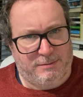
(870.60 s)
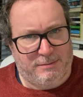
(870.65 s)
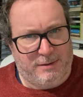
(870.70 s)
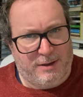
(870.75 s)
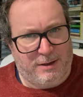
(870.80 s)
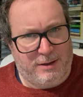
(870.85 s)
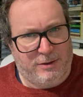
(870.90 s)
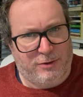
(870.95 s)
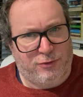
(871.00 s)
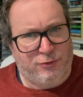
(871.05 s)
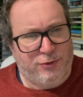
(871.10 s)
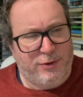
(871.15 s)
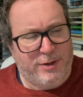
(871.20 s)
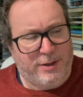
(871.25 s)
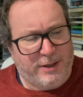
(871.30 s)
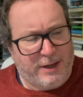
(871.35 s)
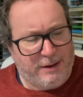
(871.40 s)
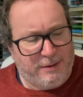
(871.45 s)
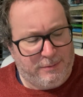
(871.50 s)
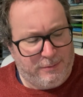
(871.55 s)

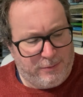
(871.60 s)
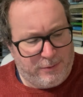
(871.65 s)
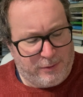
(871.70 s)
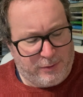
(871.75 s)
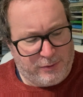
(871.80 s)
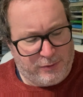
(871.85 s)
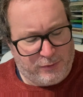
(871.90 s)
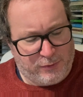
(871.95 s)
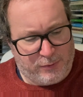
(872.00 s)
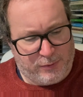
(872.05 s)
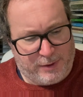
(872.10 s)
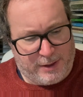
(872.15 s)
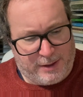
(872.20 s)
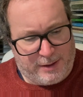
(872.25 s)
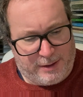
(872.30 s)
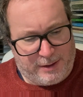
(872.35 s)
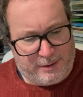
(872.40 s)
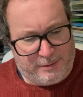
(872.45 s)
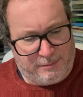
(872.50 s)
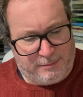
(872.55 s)
intriguing when I saw that,
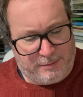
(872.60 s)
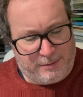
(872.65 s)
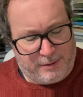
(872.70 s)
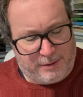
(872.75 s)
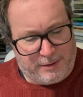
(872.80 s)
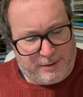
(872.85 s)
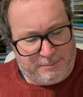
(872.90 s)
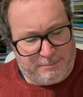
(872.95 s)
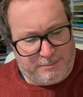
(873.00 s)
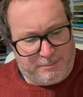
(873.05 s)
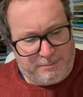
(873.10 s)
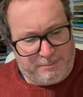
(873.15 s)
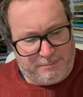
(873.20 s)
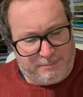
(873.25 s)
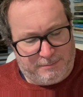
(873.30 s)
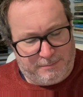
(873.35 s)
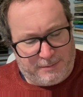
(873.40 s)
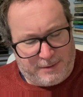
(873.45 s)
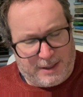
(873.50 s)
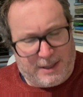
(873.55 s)
and I
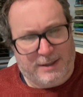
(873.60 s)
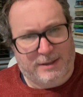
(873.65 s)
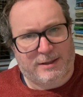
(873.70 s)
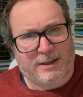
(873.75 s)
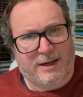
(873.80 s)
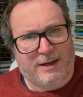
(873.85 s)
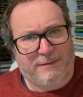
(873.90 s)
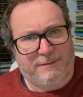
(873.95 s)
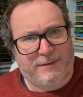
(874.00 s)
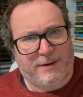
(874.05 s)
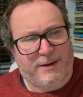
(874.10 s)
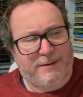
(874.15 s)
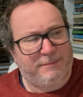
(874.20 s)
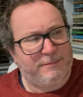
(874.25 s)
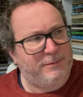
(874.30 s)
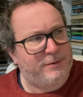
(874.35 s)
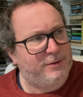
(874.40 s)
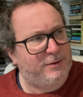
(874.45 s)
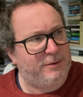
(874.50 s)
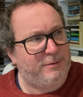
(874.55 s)
had to have that.
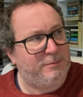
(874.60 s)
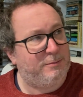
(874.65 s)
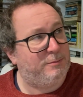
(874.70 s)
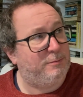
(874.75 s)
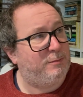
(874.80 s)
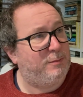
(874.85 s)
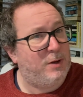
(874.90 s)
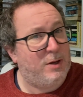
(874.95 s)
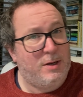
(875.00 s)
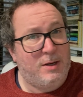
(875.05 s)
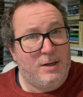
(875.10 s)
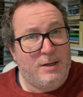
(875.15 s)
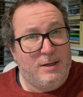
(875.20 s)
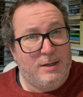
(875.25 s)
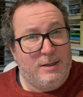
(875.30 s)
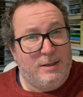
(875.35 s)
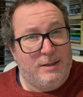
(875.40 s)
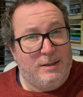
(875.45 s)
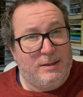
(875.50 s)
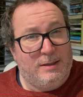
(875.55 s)
So
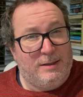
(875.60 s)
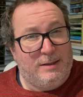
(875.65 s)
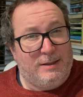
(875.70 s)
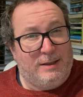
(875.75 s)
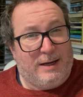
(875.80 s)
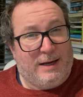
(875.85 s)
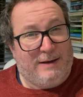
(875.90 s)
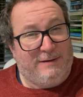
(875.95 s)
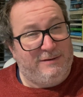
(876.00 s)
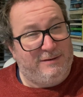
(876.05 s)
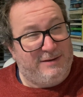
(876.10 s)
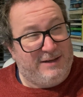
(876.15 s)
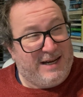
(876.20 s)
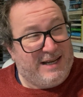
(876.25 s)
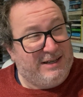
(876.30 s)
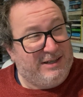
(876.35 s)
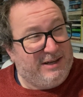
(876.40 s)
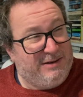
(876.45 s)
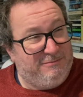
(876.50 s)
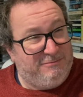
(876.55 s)
I haven't
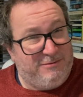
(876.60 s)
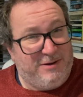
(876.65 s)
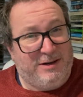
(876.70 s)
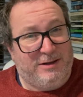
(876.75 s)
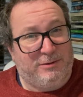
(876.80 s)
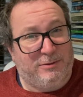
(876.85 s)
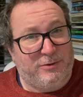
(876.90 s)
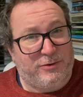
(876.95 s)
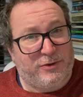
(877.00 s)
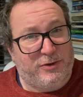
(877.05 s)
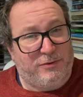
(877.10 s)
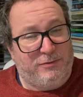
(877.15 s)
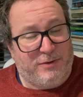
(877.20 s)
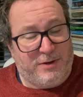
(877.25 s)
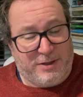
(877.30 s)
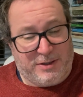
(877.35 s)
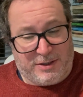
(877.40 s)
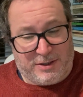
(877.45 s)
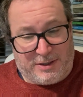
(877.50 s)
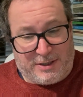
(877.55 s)
actually read Lost
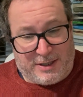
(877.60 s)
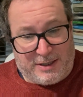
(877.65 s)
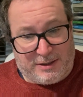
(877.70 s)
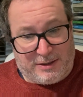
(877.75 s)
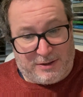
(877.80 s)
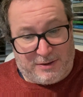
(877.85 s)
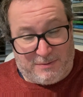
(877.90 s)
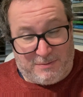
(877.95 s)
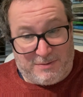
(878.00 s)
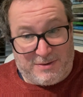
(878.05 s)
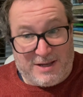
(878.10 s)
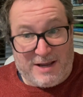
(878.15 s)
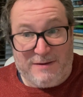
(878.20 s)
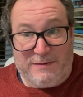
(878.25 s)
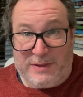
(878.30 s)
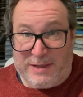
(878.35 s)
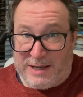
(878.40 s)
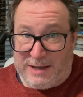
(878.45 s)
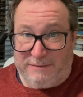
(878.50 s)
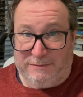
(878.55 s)
Horizon yet, so
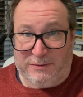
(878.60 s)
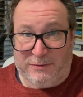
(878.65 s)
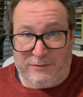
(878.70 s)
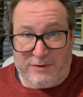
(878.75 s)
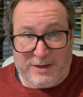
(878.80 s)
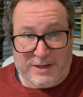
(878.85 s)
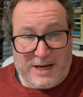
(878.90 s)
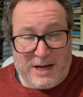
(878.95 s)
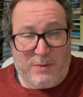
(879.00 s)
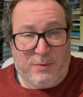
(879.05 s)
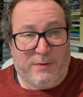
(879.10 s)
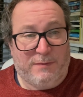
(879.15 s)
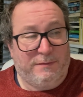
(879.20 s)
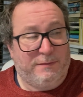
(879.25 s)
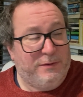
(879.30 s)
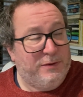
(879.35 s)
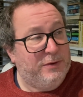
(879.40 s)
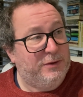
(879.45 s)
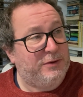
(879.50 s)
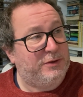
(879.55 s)
definitely have to read that one
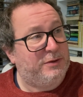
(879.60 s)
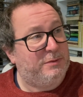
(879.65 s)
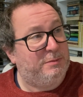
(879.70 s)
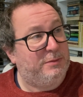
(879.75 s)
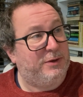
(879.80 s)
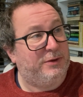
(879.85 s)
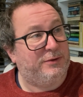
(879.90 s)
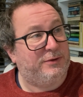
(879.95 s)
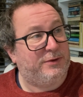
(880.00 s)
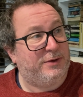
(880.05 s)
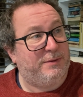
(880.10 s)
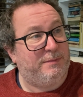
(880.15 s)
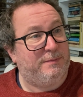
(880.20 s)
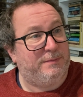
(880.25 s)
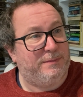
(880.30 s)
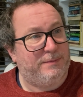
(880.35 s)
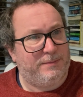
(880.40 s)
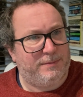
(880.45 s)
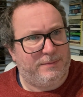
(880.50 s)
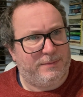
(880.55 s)
first. But
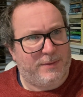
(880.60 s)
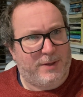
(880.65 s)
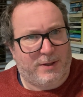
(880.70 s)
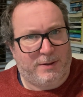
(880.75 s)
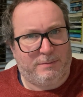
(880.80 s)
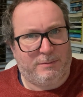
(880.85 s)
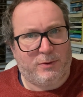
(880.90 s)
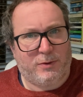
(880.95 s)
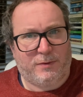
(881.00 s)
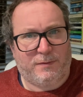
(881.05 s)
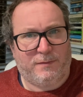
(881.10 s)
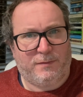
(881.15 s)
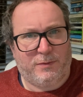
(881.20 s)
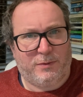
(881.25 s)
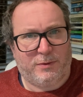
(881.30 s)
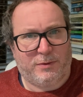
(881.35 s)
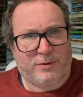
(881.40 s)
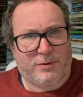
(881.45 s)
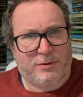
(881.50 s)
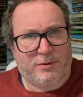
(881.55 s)
I'm looking
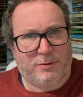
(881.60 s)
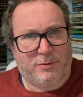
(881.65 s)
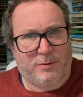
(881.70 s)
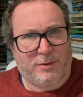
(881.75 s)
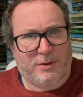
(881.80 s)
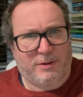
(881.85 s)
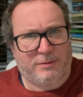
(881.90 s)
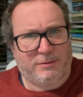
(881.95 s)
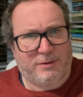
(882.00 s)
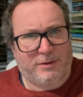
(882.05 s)
forward to